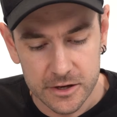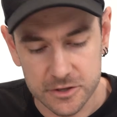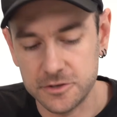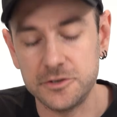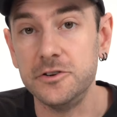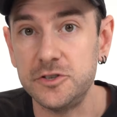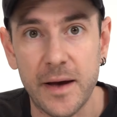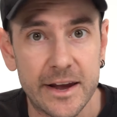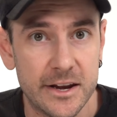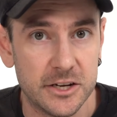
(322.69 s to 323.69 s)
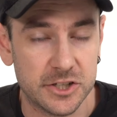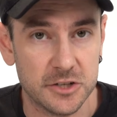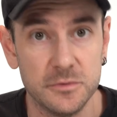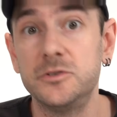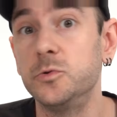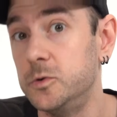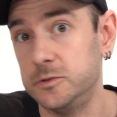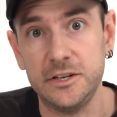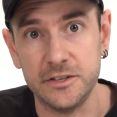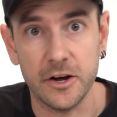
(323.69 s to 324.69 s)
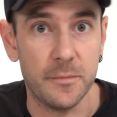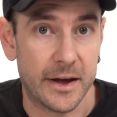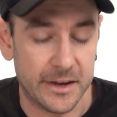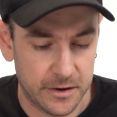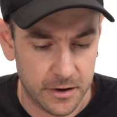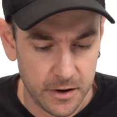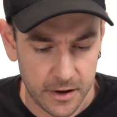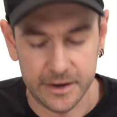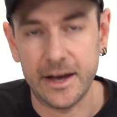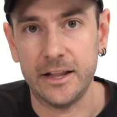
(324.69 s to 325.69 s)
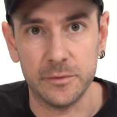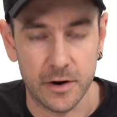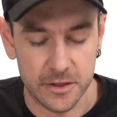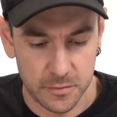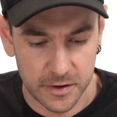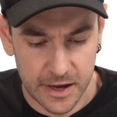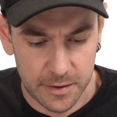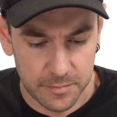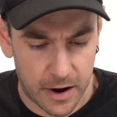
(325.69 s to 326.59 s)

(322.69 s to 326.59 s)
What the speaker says: So as soon as you make any adjustments, you will need to go back in and calibrate them again.